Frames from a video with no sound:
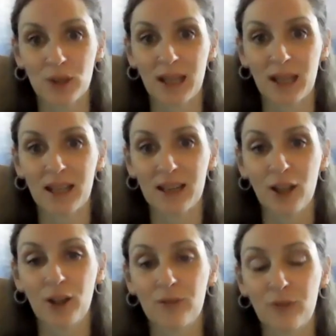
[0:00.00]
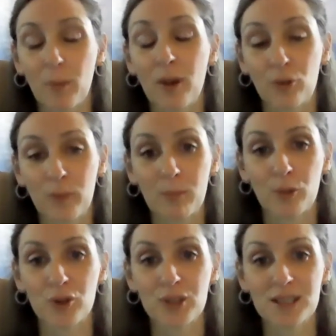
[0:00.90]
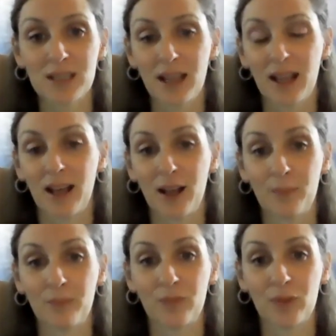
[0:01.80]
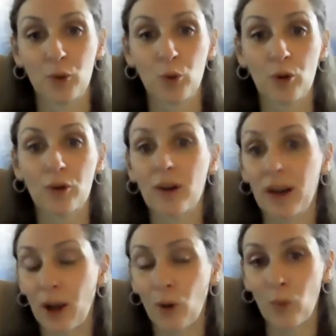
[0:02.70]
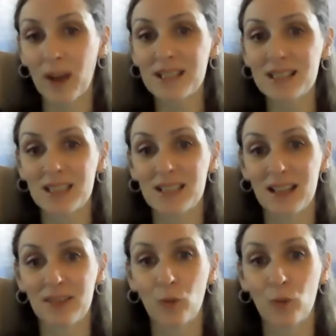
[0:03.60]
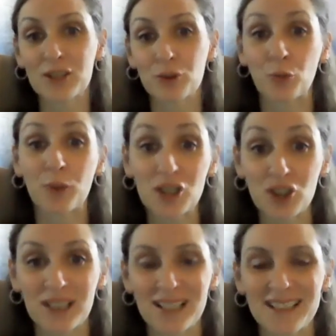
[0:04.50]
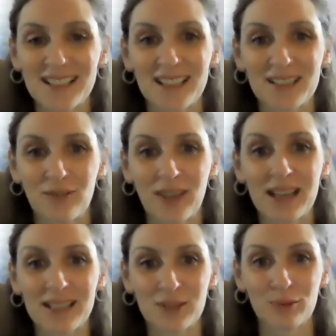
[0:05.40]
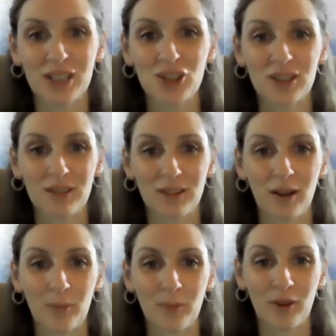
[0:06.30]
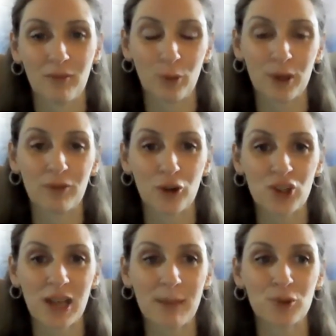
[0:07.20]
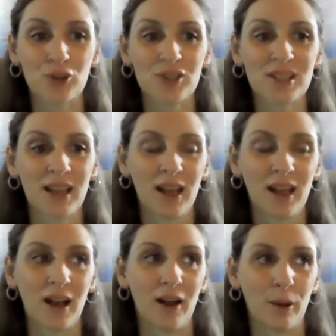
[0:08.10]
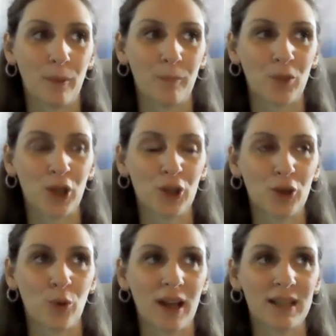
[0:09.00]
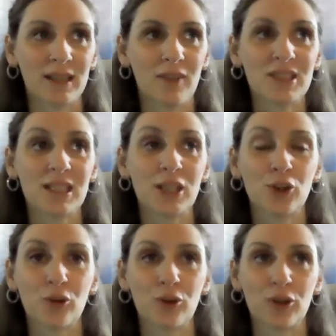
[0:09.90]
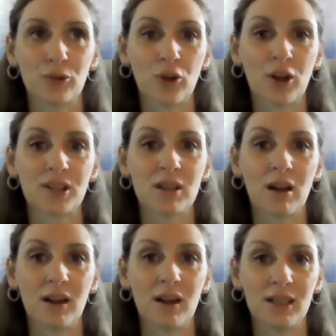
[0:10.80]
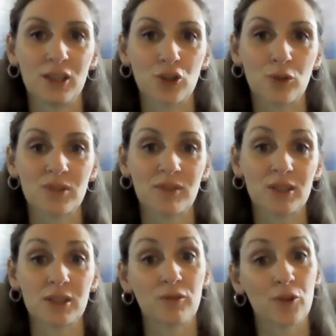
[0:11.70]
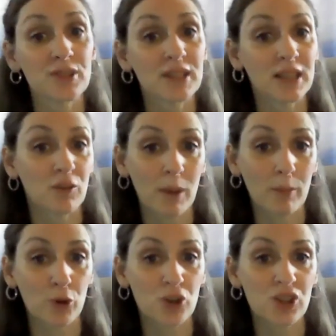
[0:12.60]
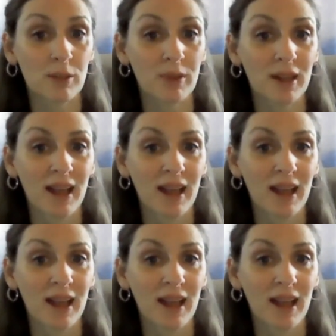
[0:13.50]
you can get from other members. You're out west, and the Western region is a vast region of one of our chapters. I'd love to hear your thoughts on, in terms of the diversity of membership,